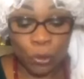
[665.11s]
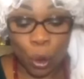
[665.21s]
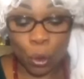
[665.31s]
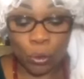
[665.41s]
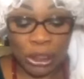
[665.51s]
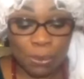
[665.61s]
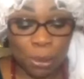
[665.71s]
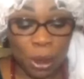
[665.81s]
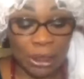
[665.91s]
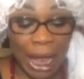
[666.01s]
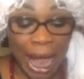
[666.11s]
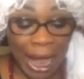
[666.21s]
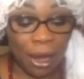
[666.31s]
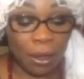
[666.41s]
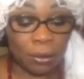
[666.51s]
Ogun symbols are
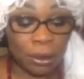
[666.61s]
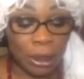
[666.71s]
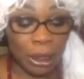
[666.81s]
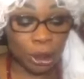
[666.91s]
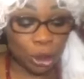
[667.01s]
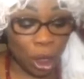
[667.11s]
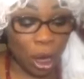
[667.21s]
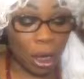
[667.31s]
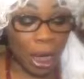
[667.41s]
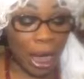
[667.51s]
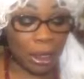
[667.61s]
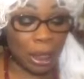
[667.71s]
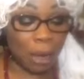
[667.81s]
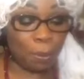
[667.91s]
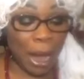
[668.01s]
iron, the dog,
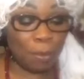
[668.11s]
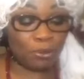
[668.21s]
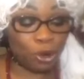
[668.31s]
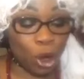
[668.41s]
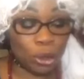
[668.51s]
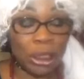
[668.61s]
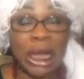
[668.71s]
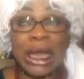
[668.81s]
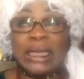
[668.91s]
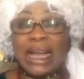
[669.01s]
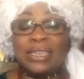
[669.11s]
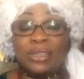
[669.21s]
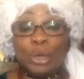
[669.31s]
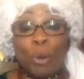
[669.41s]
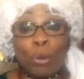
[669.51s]
and palm frond. That
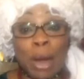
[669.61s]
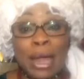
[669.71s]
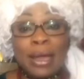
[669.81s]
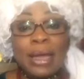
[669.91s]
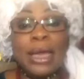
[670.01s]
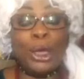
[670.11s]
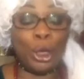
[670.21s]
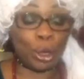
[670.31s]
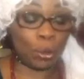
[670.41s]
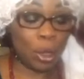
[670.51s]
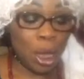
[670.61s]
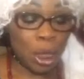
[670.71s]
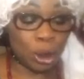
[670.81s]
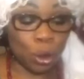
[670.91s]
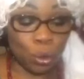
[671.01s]
is Imokpe, you know.
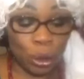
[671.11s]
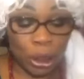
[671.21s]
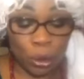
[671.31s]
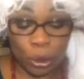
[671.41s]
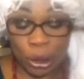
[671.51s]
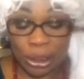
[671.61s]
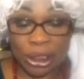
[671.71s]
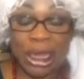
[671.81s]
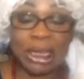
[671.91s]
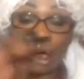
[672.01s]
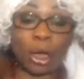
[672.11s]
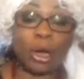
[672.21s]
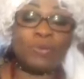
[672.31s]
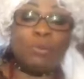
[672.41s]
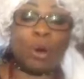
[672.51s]
So, you know, you can see the
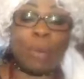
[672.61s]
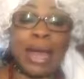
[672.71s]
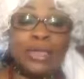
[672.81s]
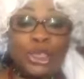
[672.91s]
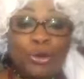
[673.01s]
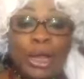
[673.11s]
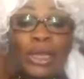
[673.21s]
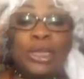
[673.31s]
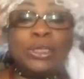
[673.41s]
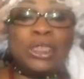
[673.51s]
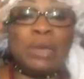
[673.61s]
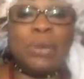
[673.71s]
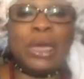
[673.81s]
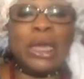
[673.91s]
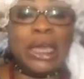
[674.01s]
color of Imokpe is green. You can see
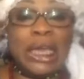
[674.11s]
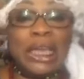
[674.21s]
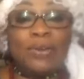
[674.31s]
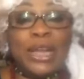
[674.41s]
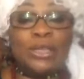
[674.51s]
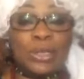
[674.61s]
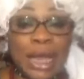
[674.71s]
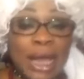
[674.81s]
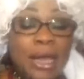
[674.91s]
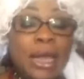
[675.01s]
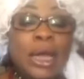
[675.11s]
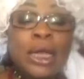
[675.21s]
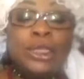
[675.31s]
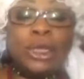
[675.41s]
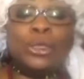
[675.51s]
me in green today
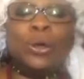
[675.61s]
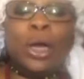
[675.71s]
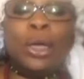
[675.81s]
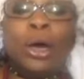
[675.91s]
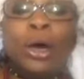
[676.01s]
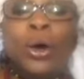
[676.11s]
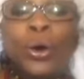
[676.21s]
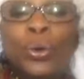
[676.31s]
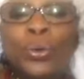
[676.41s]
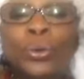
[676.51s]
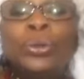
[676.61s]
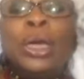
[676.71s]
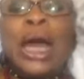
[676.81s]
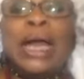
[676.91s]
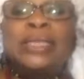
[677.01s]
just to honor Ogun
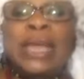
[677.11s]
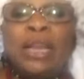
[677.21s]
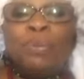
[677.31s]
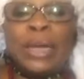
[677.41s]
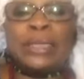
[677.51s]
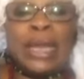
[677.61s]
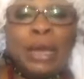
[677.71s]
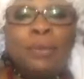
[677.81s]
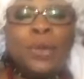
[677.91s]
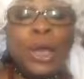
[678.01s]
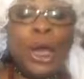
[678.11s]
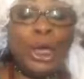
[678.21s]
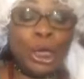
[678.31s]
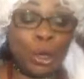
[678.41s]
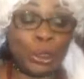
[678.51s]
and celebrate him.
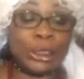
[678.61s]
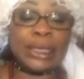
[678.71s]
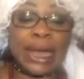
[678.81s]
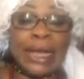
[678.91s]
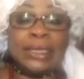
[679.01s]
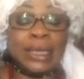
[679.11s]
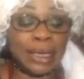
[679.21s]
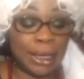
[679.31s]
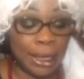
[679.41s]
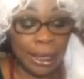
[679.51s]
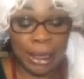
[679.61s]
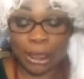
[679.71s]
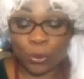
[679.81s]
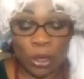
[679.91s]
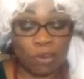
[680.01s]
You know, this deity,
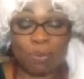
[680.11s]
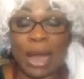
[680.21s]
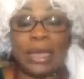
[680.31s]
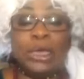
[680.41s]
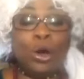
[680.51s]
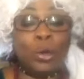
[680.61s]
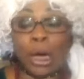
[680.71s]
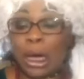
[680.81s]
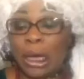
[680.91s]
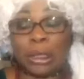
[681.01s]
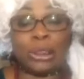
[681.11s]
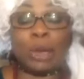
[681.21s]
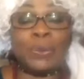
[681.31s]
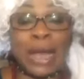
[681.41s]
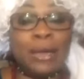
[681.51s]
that's one of my, you know,
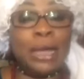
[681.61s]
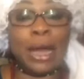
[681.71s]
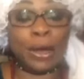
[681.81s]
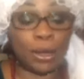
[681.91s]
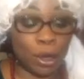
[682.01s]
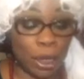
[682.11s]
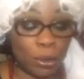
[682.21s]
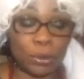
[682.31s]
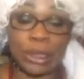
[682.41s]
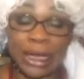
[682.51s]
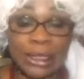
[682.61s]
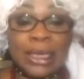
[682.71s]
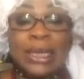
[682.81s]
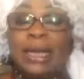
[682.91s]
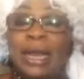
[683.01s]
top 10
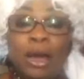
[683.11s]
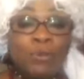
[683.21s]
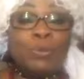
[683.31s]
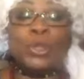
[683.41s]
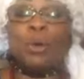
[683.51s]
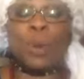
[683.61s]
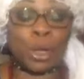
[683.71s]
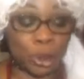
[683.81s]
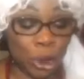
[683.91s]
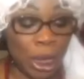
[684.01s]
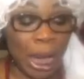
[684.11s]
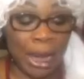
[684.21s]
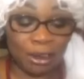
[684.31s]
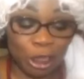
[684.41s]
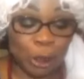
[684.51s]
deity that I love him so much
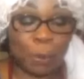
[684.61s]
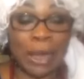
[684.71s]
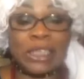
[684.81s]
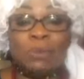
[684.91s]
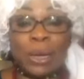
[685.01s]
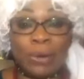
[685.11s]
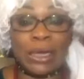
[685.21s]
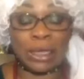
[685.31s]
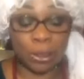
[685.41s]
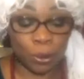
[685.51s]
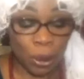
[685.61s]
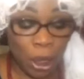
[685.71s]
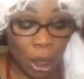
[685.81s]
and I respect him a great deal.